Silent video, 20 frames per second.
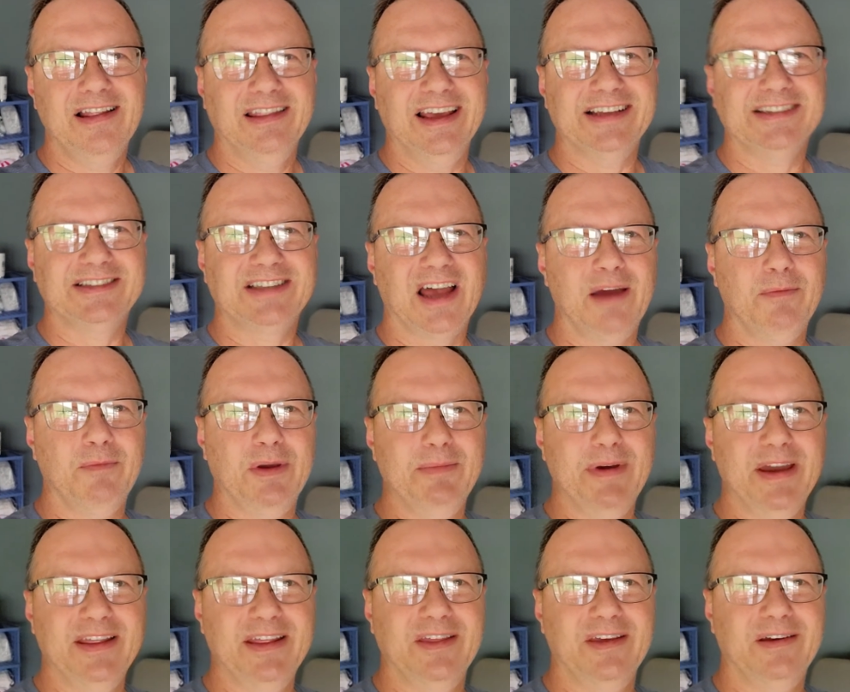Last time we
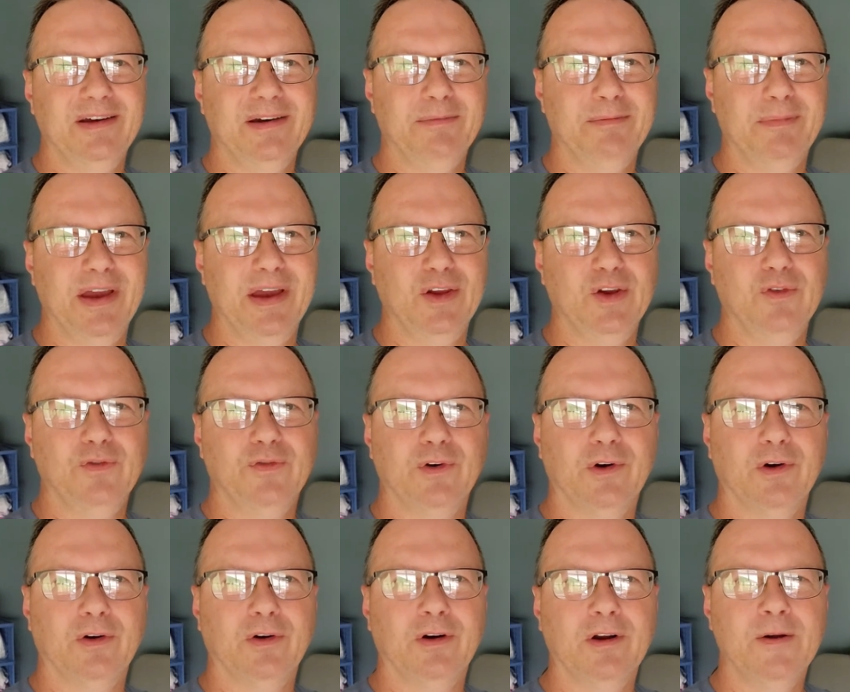made the menu
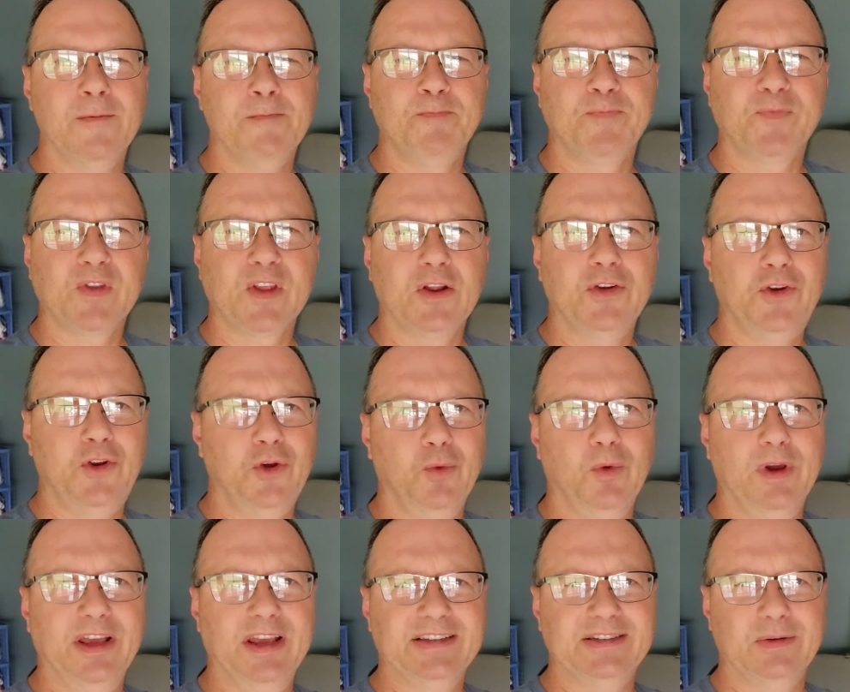for
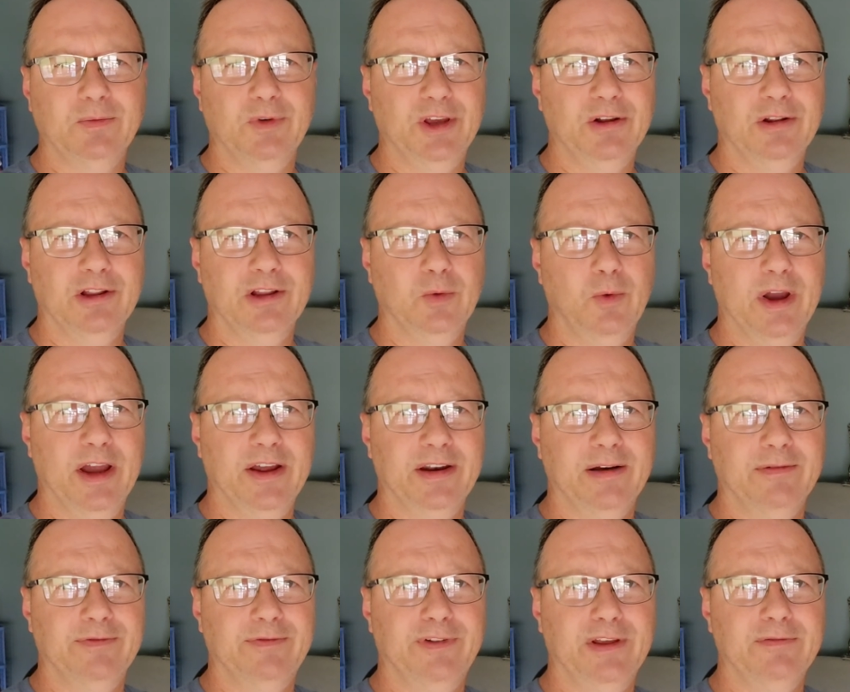two weeks, and we only
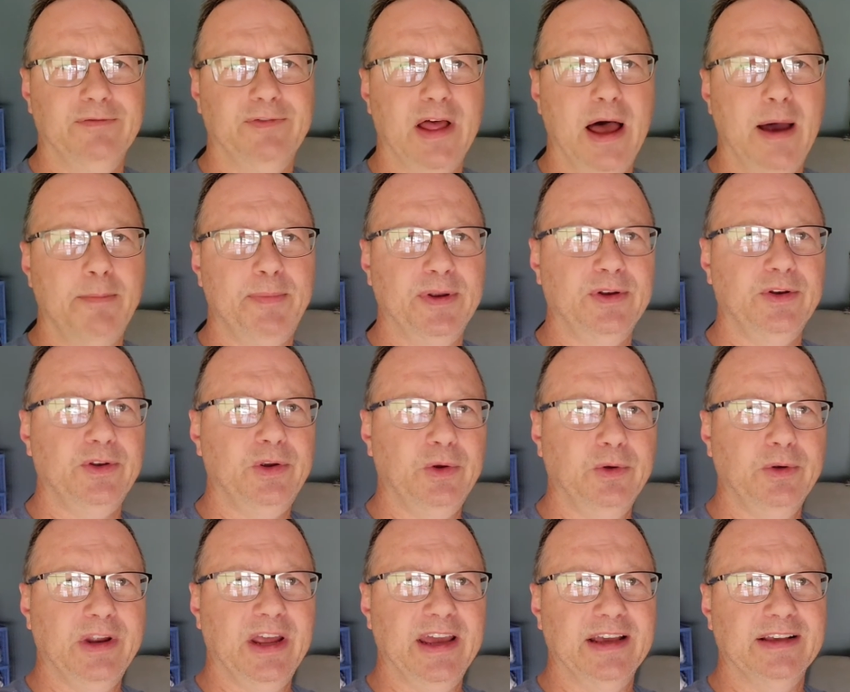wound up flip-flopping
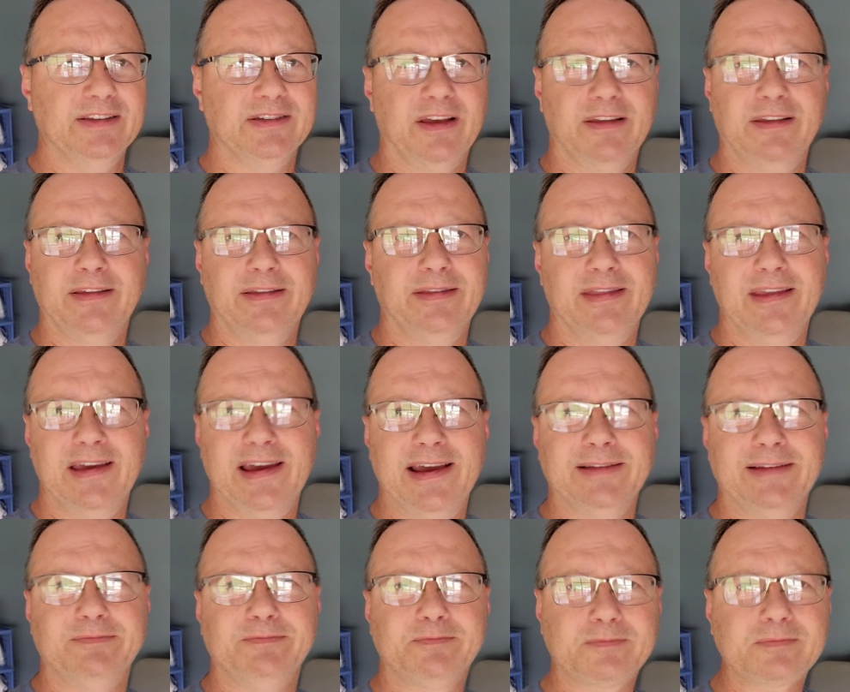two days. Other than
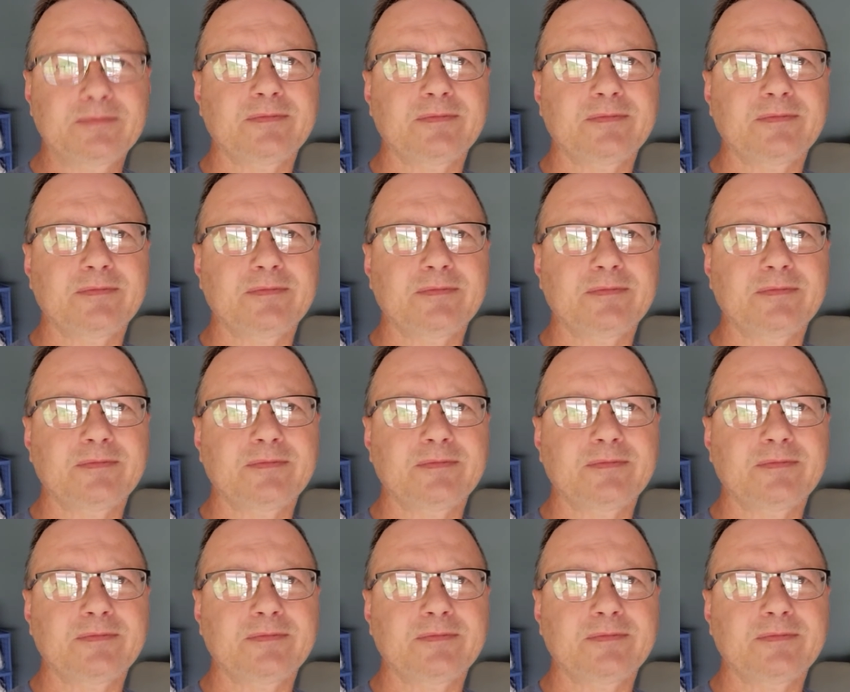that,